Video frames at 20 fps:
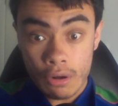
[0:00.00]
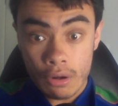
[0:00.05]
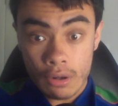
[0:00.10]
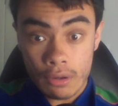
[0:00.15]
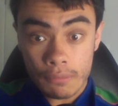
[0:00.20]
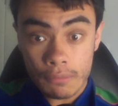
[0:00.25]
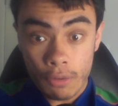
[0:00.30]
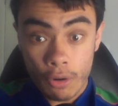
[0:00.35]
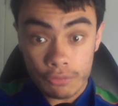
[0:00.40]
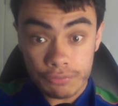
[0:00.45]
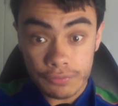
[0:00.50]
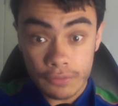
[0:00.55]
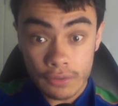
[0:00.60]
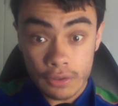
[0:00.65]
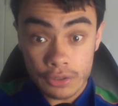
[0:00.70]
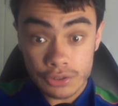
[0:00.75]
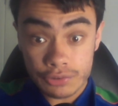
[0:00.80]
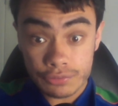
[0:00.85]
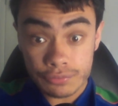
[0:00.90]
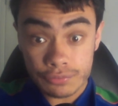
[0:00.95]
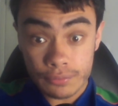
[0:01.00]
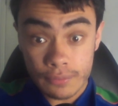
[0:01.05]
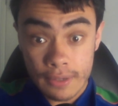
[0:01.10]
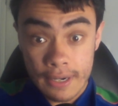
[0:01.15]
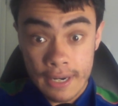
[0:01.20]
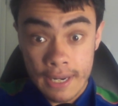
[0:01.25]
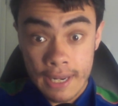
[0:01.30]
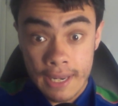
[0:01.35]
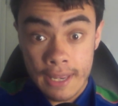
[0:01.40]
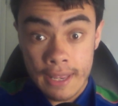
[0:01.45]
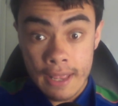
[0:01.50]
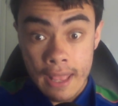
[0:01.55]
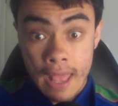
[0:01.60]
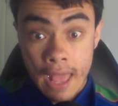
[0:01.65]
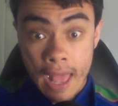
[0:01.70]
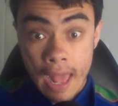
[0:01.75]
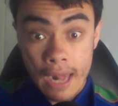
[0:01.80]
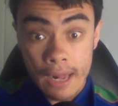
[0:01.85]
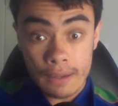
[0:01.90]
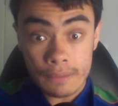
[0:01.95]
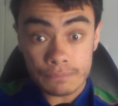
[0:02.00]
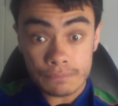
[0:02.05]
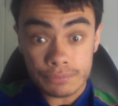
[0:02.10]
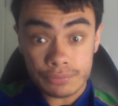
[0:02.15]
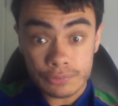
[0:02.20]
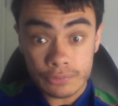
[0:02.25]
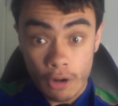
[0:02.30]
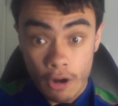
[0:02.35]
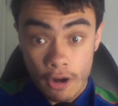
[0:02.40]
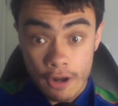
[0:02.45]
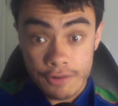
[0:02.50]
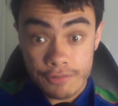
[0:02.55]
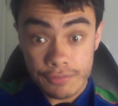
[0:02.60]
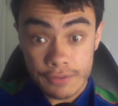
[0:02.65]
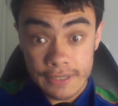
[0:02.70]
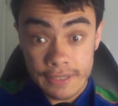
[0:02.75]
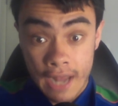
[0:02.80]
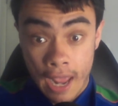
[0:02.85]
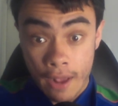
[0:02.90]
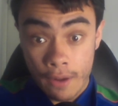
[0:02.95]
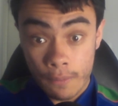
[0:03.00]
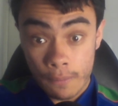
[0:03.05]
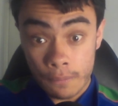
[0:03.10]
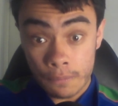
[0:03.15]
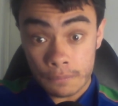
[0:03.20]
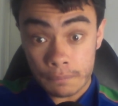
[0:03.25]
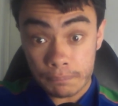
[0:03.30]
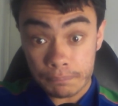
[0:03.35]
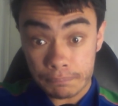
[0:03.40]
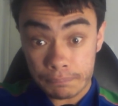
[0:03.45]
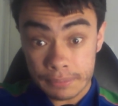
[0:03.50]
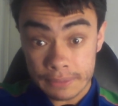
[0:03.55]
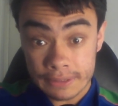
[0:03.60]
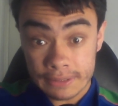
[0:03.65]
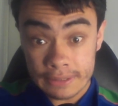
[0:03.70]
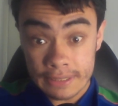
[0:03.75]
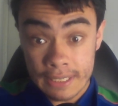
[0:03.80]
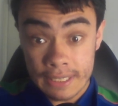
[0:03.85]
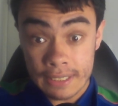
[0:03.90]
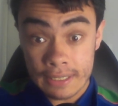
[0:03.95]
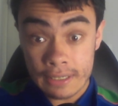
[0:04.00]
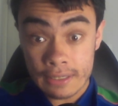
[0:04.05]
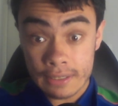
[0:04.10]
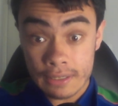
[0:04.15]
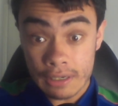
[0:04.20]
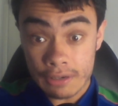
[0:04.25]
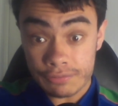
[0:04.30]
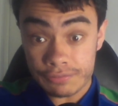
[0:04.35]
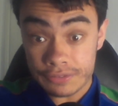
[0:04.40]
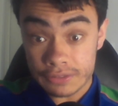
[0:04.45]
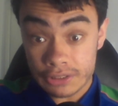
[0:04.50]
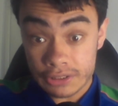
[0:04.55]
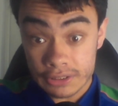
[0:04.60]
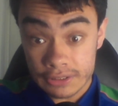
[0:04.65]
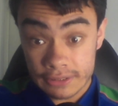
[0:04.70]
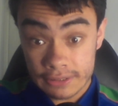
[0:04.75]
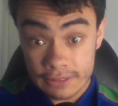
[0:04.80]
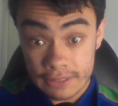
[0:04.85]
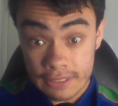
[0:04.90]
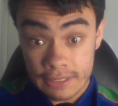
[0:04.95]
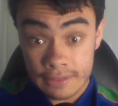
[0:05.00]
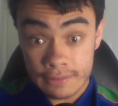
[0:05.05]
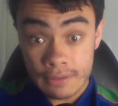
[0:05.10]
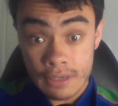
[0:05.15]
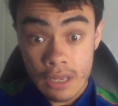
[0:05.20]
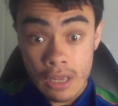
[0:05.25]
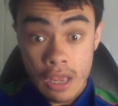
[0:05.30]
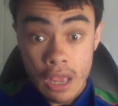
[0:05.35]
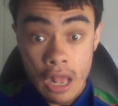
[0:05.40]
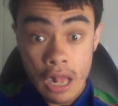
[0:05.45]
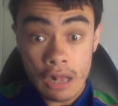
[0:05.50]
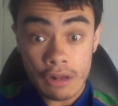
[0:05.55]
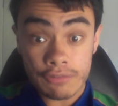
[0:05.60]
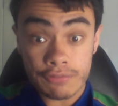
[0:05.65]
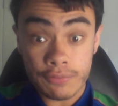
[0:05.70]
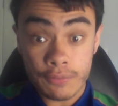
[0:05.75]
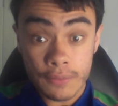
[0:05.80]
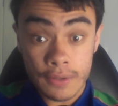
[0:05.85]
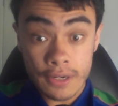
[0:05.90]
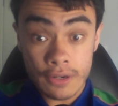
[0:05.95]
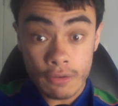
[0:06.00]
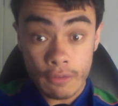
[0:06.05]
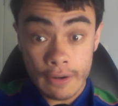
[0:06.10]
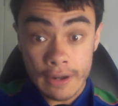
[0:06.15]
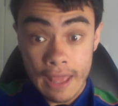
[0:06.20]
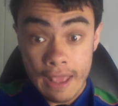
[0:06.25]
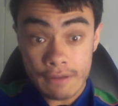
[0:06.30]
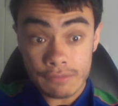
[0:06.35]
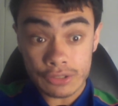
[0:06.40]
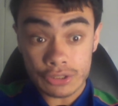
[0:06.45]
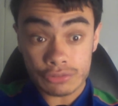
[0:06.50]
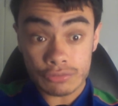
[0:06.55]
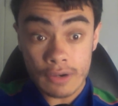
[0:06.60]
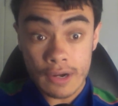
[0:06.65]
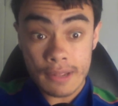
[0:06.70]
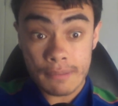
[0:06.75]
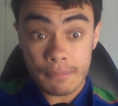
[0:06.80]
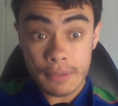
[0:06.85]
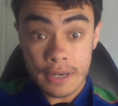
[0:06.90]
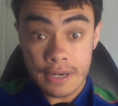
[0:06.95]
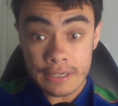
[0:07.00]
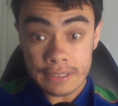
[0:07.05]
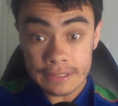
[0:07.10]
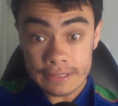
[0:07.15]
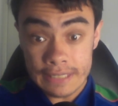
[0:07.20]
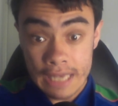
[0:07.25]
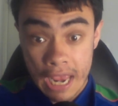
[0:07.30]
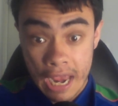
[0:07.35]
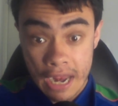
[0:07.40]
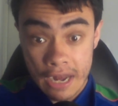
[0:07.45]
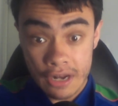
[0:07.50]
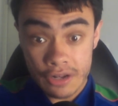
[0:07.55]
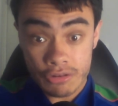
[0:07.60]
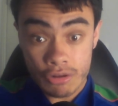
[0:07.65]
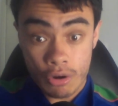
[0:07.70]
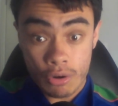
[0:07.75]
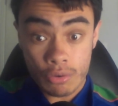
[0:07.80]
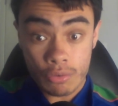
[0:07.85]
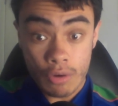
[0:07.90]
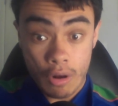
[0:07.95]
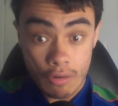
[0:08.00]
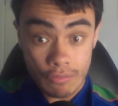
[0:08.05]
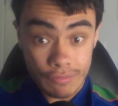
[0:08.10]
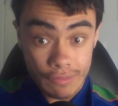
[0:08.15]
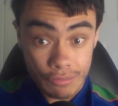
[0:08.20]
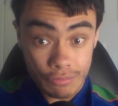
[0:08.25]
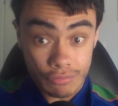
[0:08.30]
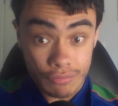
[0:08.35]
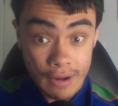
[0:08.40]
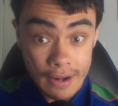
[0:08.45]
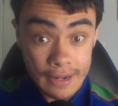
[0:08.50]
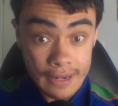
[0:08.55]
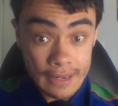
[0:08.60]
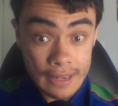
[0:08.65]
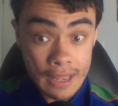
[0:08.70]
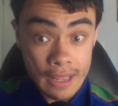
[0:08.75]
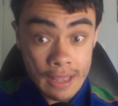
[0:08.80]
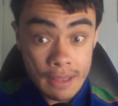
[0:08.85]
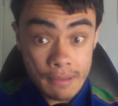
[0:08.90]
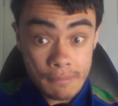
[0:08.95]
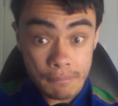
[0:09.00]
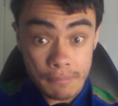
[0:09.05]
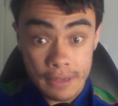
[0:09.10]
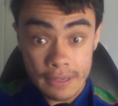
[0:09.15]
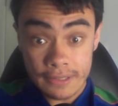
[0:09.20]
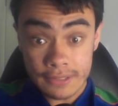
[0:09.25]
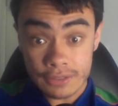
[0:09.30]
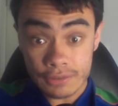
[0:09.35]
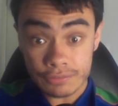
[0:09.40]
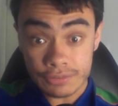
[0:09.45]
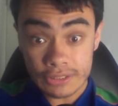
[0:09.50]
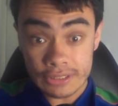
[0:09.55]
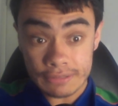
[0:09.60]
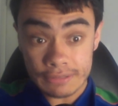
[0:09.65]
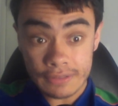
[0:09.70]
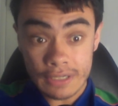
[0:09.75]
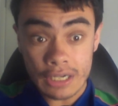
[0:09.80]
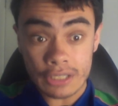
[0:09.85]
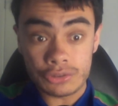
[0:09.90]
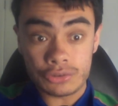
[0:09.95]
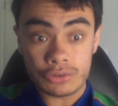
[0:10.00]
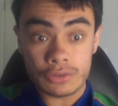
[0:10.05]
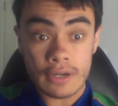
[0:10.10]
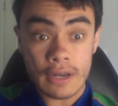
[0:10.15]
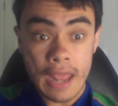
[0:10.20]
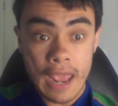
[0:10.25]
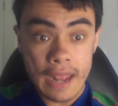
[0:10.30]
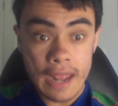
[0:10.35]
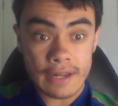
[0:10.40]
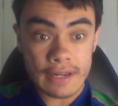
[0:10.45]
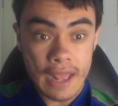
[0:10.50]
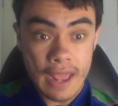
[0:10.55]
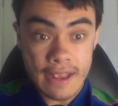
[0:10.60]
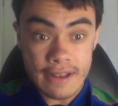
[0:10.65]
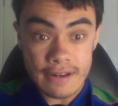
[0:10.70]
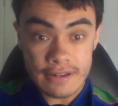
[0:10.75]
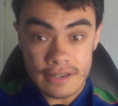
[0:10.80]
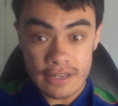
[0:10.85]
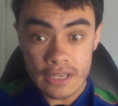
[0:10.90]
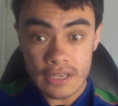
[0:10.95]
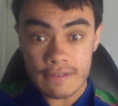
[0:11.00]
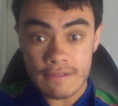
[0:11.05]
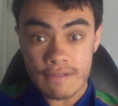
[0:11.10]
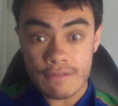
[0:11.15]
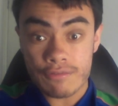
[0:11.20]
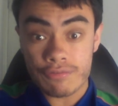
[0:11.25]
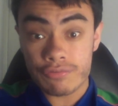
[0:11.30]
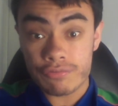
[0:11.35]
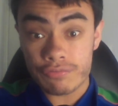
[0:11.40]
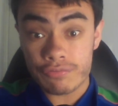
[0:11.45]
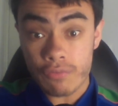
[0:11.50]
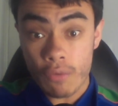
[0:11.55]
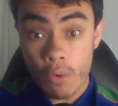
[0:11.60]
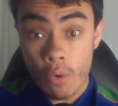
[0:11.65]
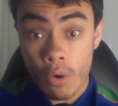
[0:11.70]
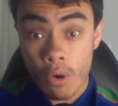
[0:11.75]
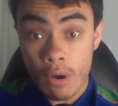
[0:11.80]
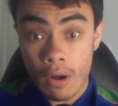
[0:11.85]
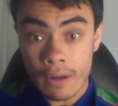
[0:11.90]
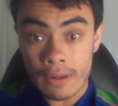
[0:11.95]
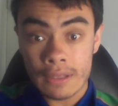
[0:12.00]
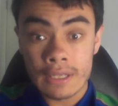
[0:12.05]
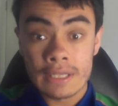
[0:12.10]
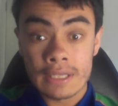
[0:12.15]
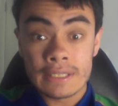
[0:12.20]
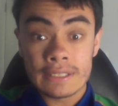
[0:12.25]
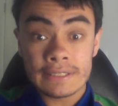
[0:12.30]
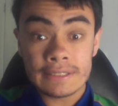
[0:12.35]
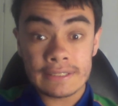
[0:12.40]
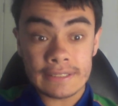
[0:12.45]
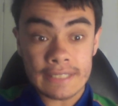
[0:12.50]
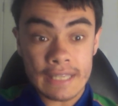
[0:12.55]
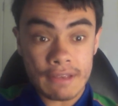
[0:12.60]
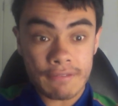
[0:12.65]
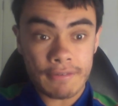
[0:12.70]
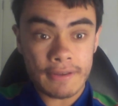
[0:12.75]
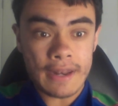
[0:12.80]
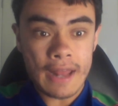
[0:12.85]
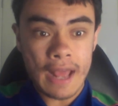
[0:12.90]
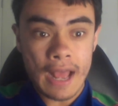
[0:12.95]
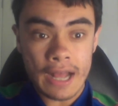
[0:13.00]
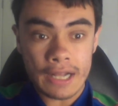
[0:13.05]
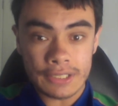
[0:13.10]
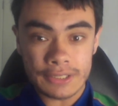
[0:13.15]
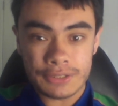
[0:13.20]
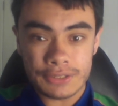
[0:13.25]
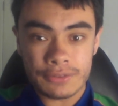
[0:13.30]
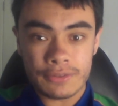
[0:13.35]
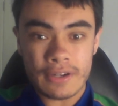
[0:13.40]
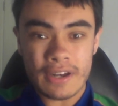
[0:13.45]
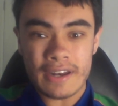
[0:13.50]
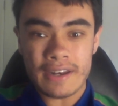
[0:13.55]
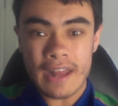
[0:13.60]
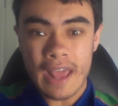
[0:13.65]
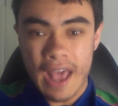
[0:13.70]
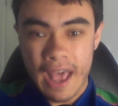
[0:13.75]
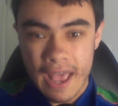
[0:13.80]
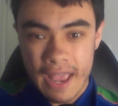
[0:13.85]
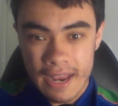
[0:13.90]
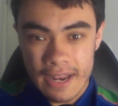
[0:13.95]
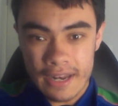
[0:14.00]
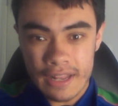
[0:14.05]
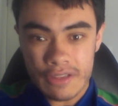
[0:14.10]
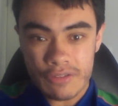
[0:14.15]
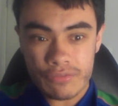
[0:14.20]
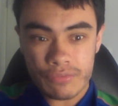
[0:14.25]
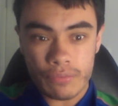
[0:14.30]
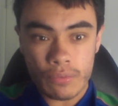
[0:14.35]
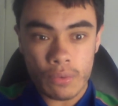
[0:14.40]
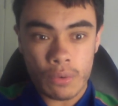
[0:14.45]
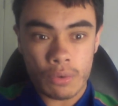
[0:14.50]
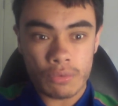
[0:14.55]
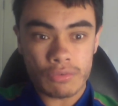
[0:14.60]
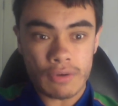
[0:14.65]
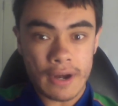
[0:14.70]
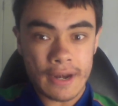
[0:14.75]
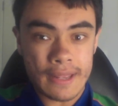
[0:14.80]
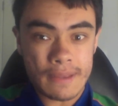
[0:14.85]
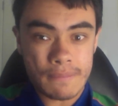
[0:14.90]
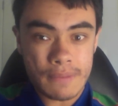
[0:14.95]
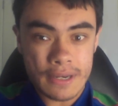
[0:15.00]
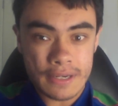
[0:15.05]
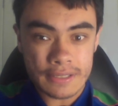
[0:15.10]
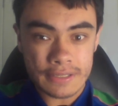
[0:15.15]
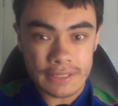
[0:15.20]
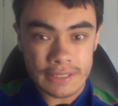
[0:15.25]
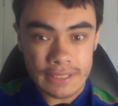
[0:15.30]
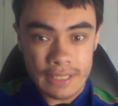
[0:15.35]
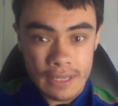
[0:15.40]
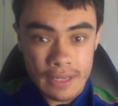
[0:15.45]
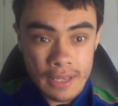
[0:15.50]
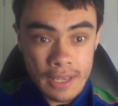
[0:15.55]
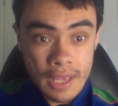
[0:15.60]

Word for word: Offloads 3, 93 tackle percent efficiency, 49 average running meters, and a total of running meters of 784. 784 running meters.